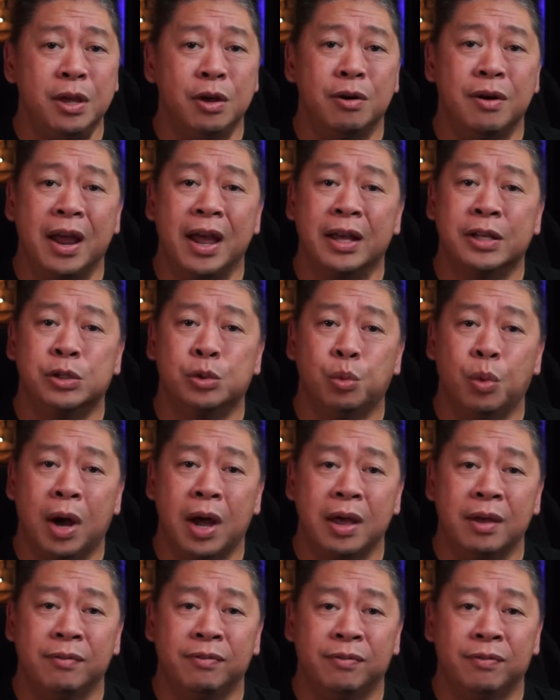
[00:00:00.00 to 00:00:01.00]
your ex
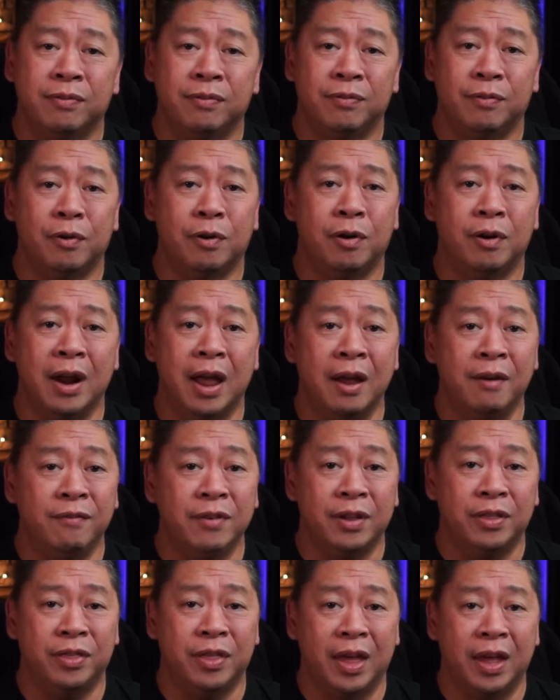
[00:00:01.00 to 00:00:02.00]
wife for
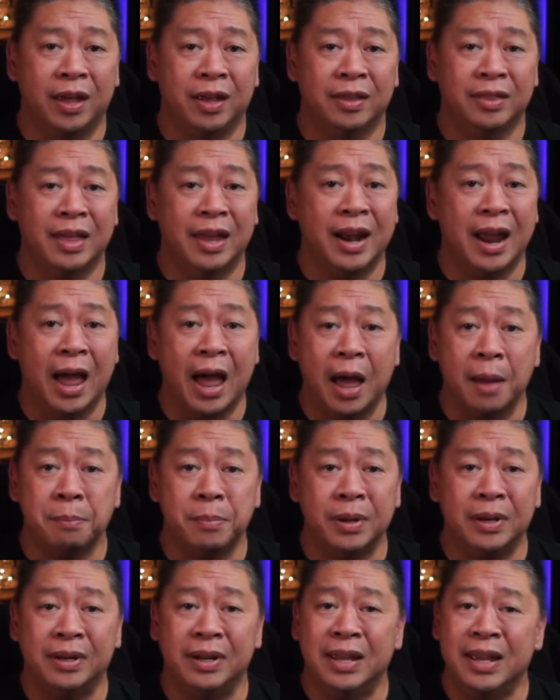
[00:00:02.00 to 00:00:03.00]
everything that
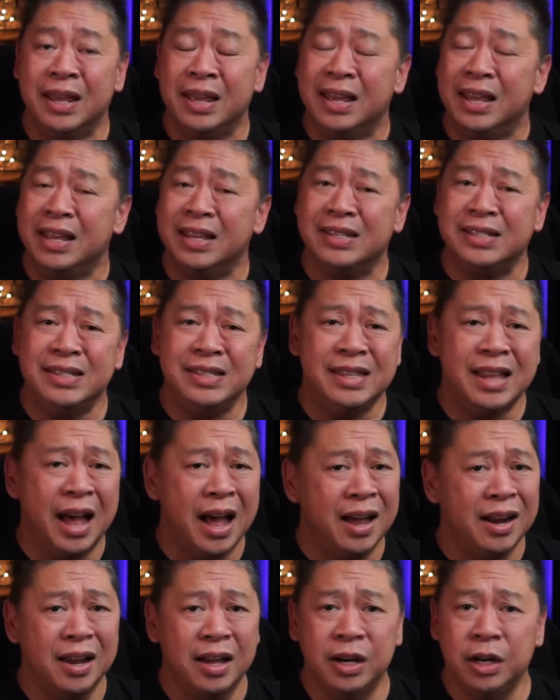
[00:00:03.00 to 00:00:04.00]
happened is
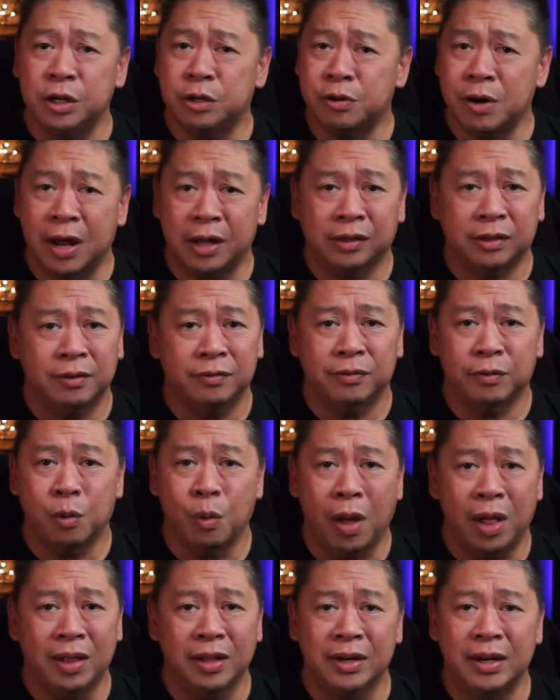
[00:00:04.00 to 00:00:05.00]
not an attractive
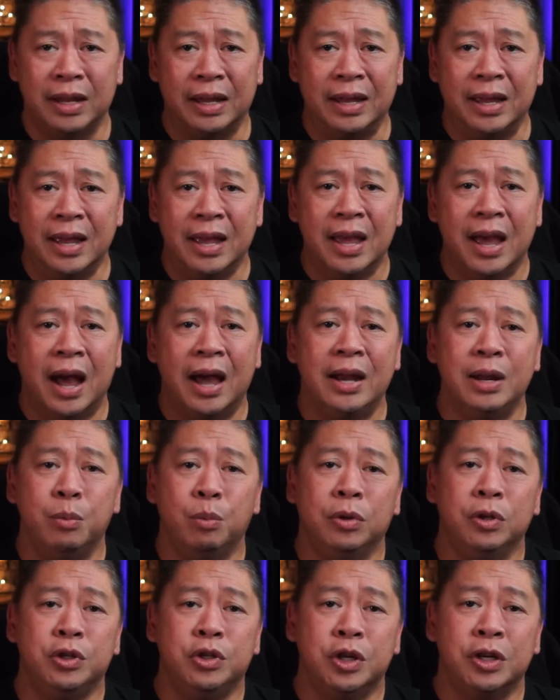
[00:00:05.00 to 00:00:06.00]
quality, and it
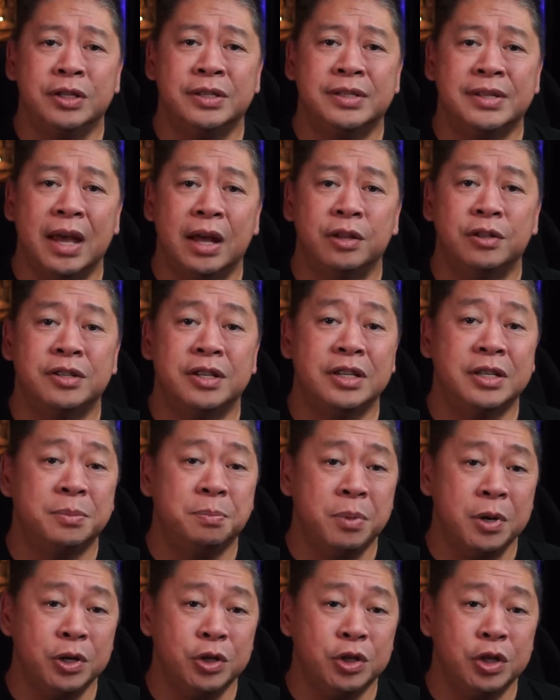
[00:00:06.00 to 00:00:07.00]
will just sound
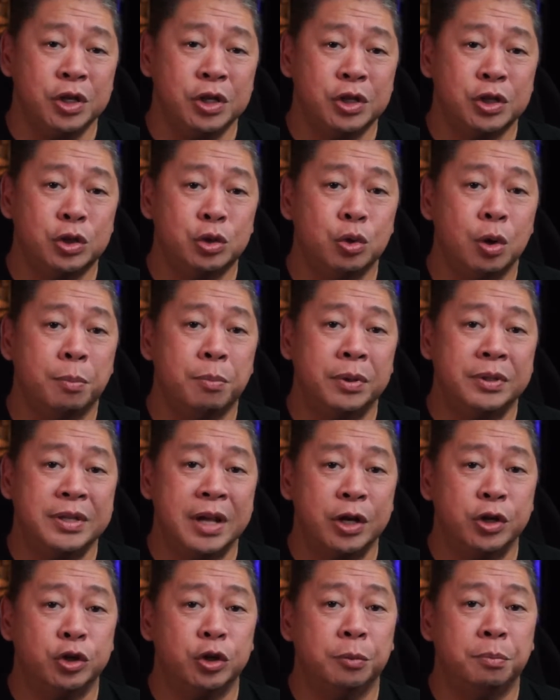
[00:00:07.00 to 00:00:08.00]
suspicious to a
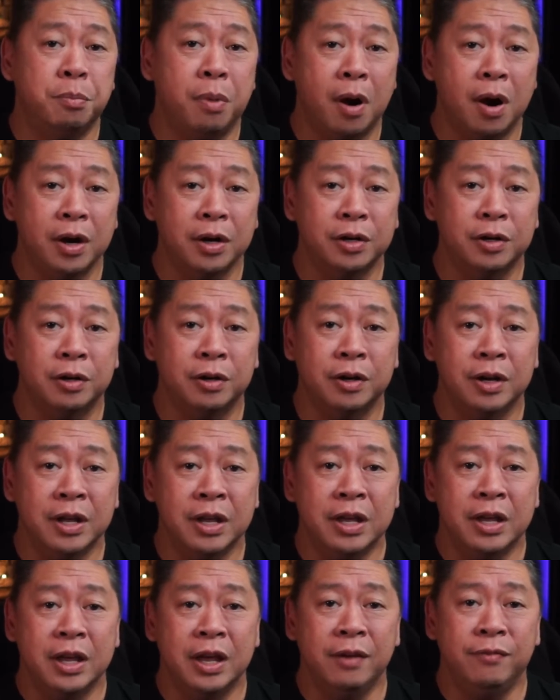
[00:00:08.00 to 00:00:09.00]
potential partner
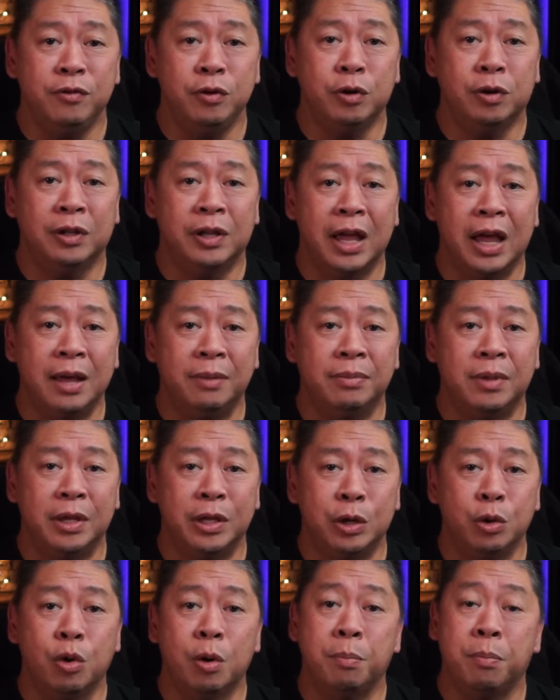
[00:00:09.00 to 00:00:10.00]
if you claim that
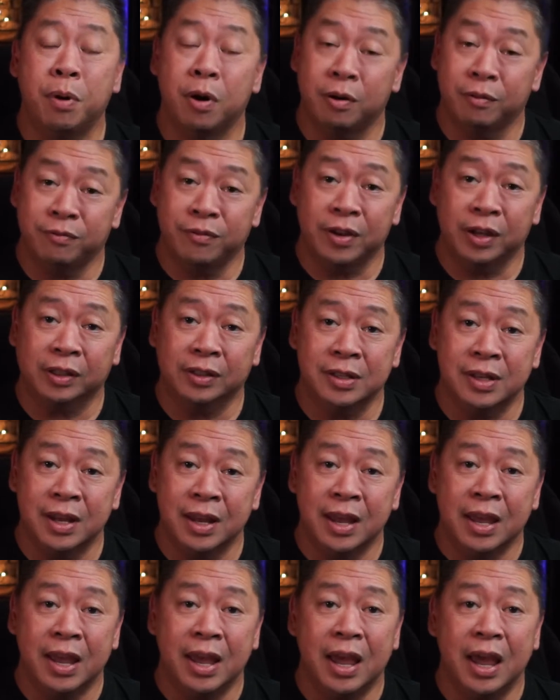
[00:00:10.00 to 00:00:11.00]
you were perfect
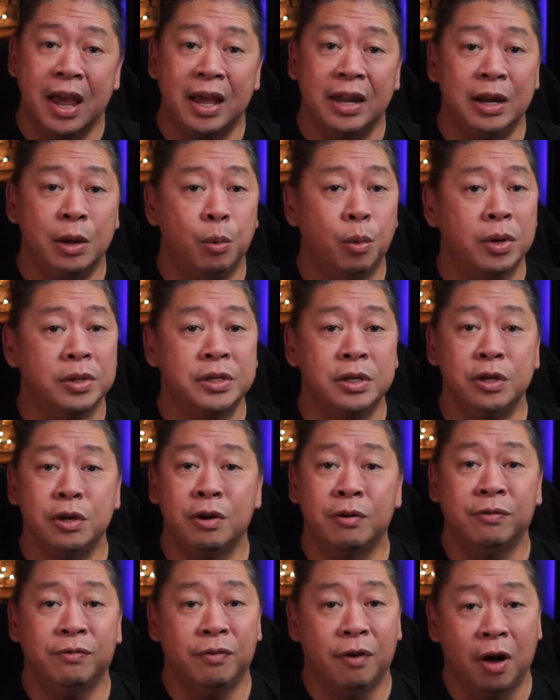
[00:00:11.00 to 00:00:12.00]
and it wasn't
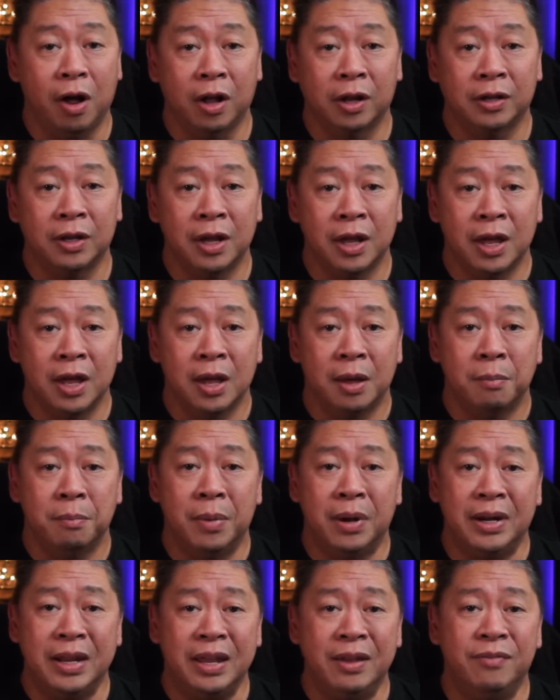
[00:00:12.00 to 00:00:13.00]
your fault.
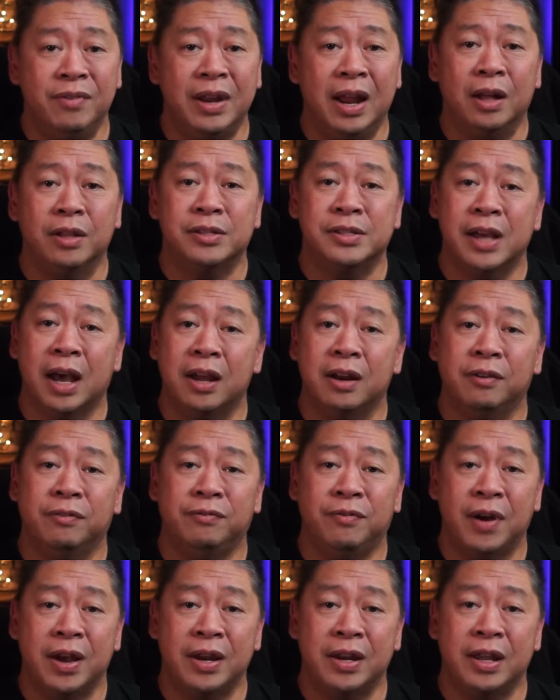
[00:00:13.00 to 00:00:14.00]
But even outside of
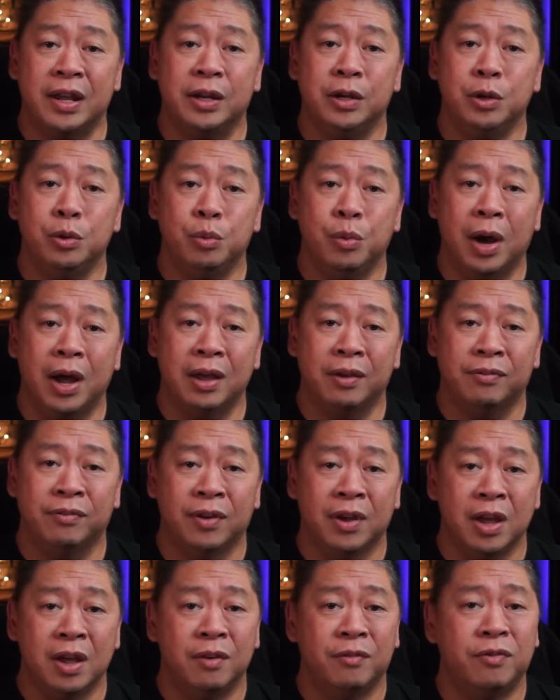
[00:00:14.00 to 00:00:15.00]
finding a new wife,
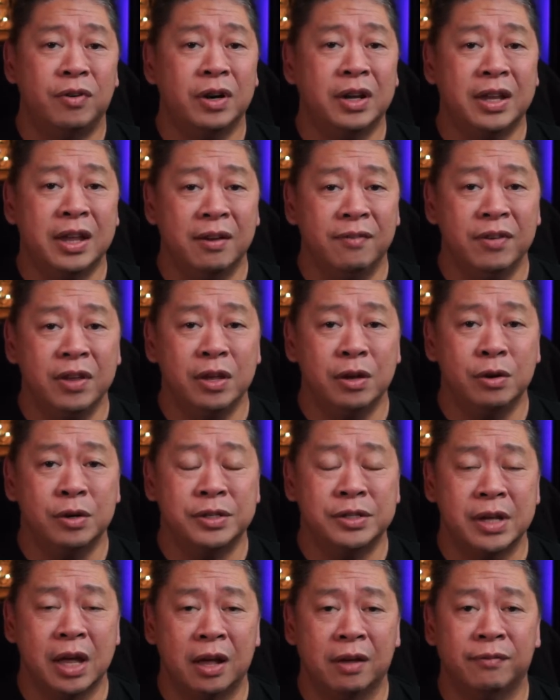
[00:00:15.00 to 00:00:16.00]
forgiving
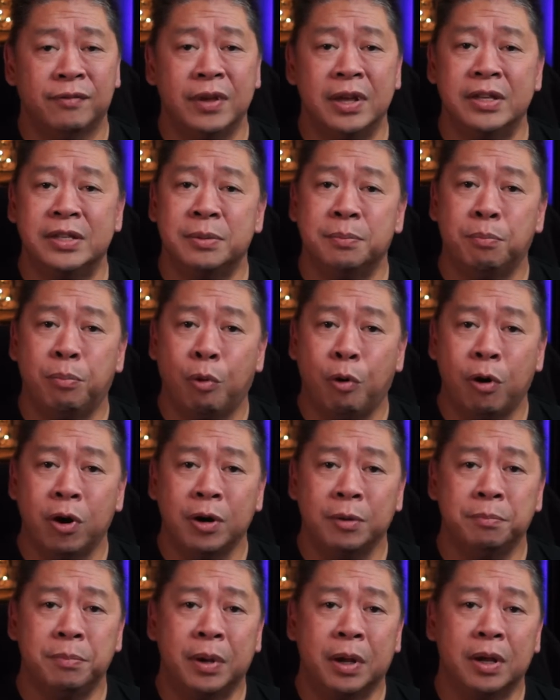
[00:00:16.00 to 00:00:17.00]
yourself is
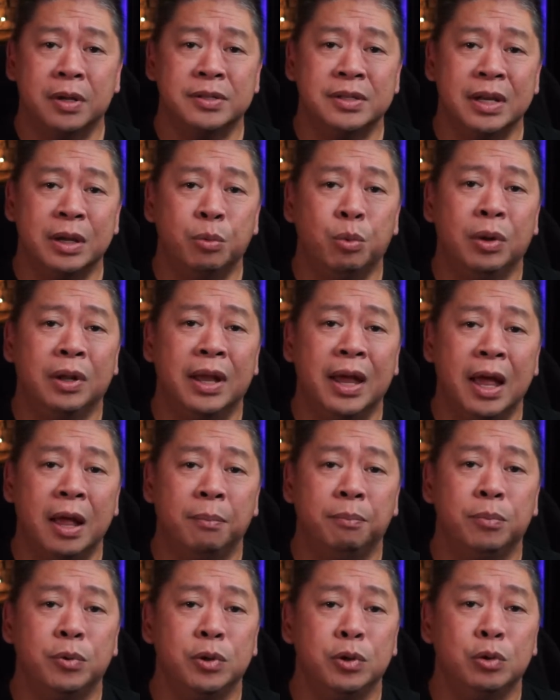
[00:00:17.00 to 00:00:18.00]
important because it will
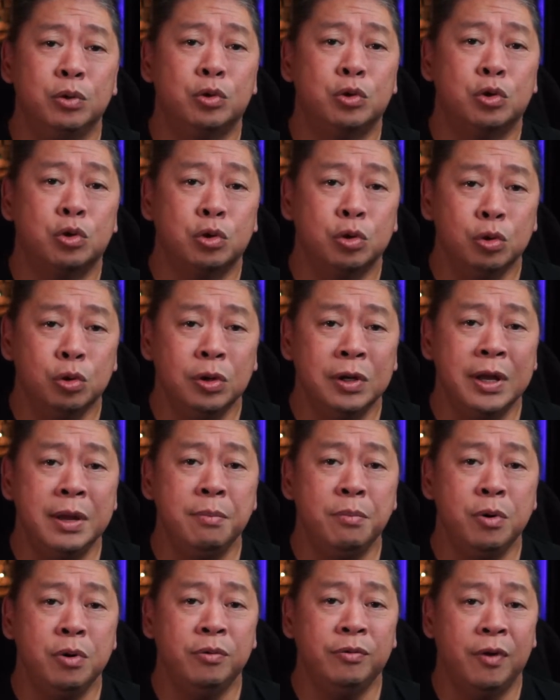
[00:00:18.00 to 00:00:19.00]
help you truly
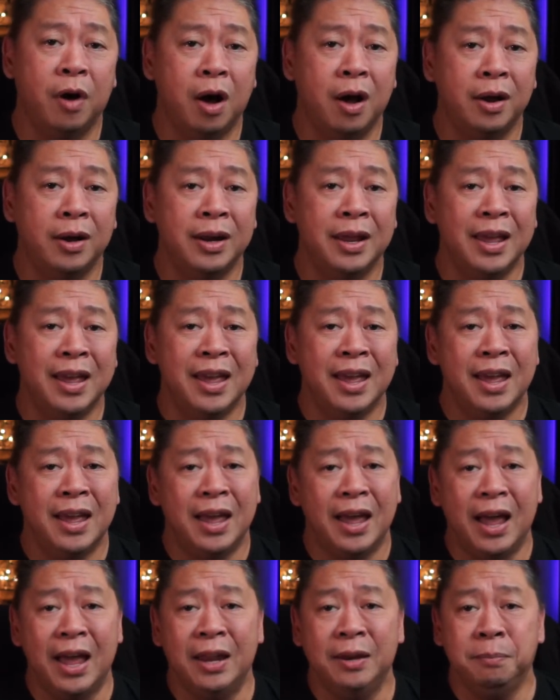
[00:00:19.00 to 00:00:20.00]
move on
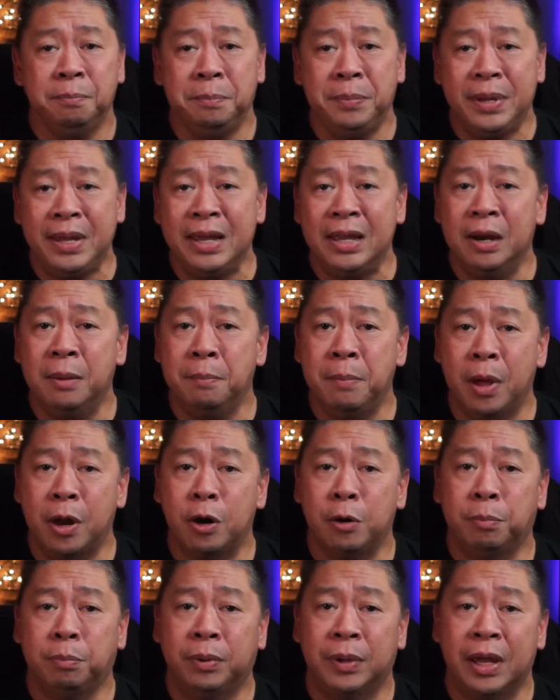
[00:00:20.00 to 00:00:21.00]
and be in a
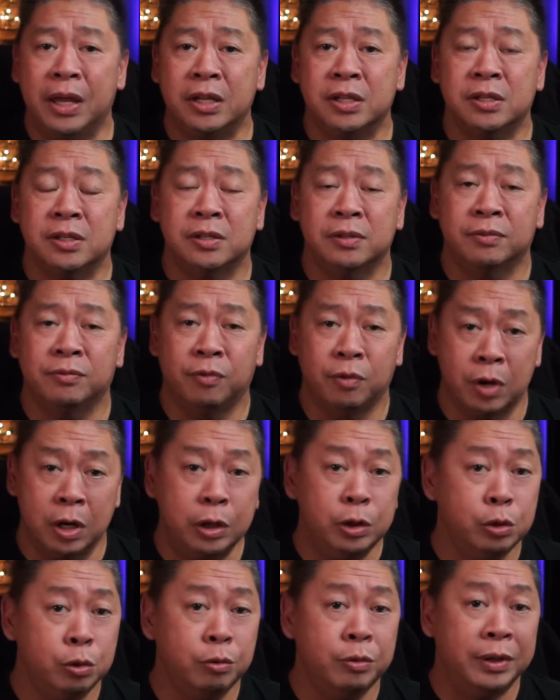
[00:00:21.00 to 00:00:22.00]
better place for a
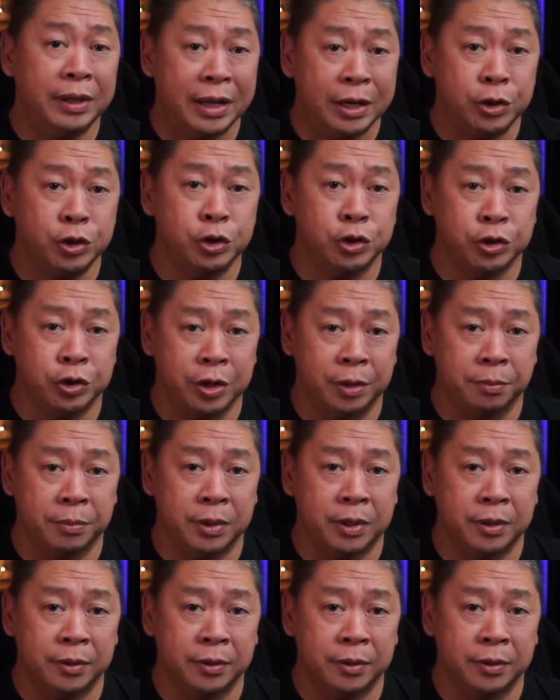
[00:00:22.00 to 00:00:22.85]
new relationship.